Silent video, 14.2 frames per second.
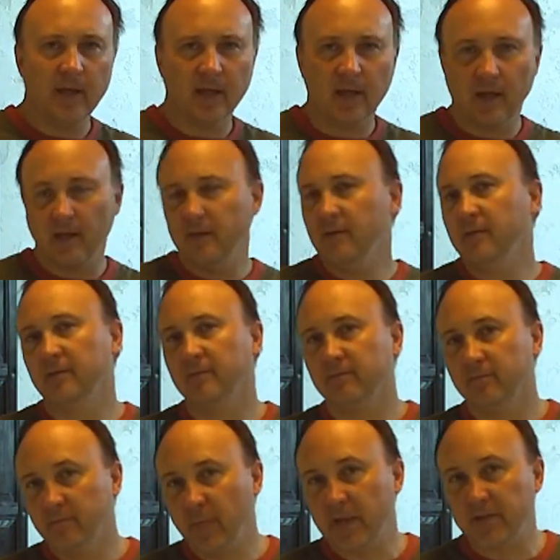Again,
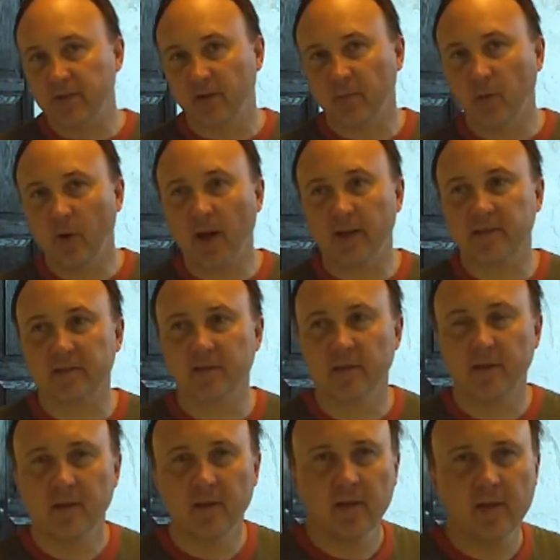based on price.
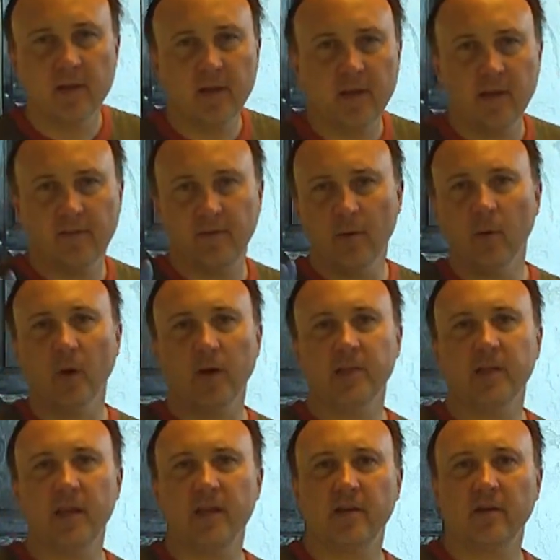If you want
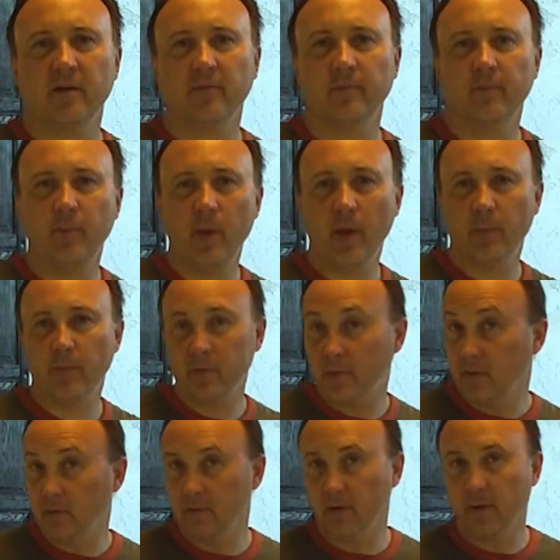to take your
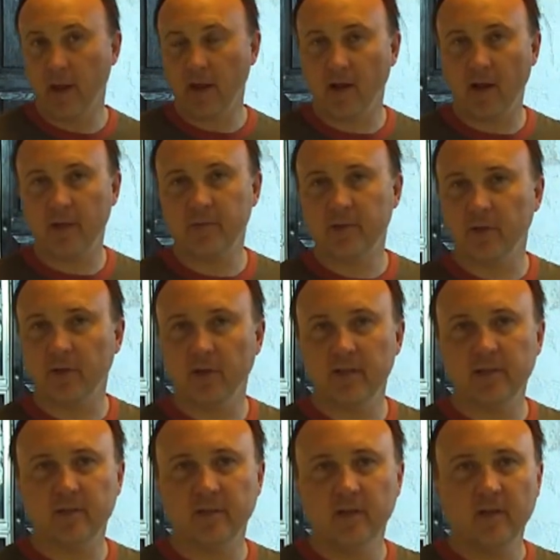your Anaheim
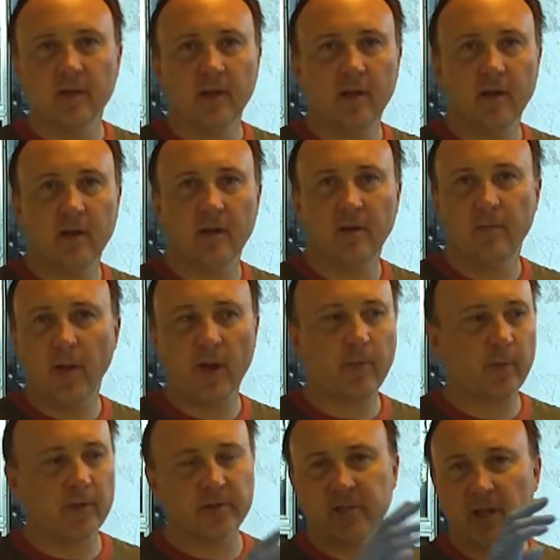chilies,
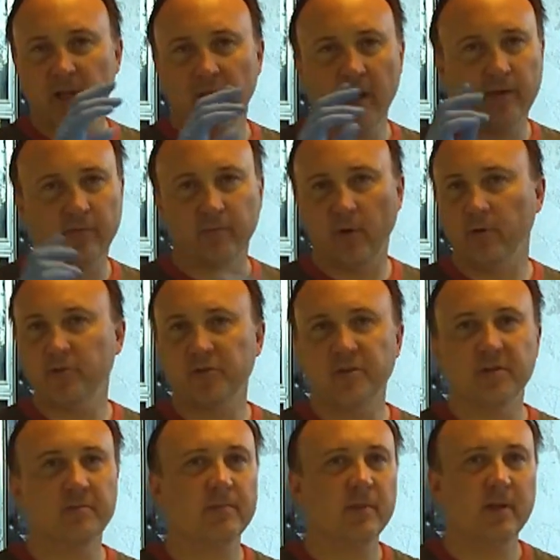peppers, and roast
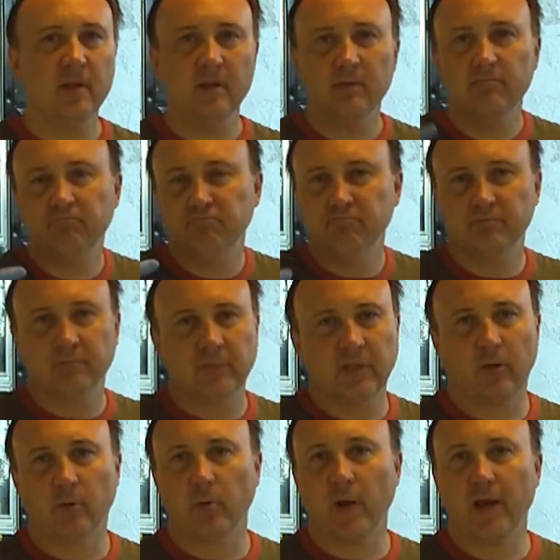them,
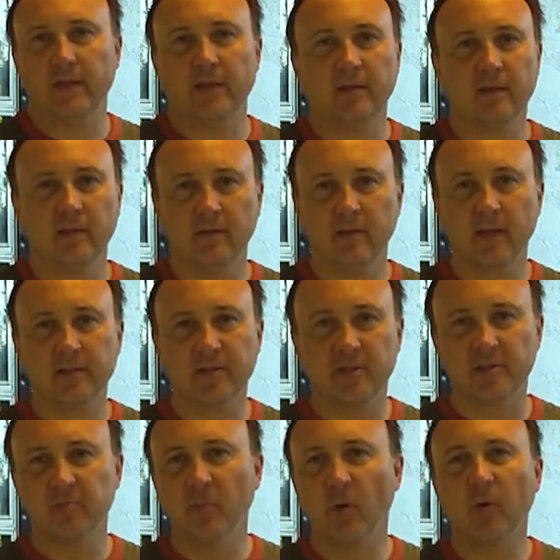great. That's
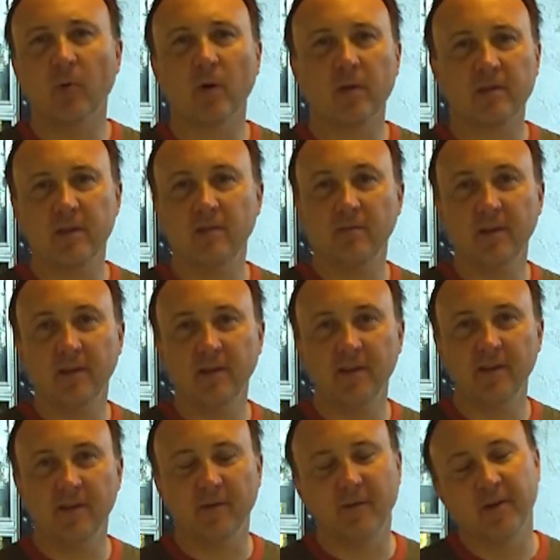just more work that you need to
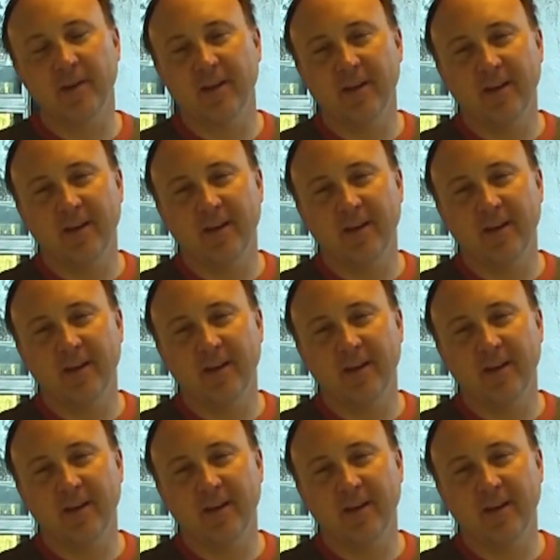do.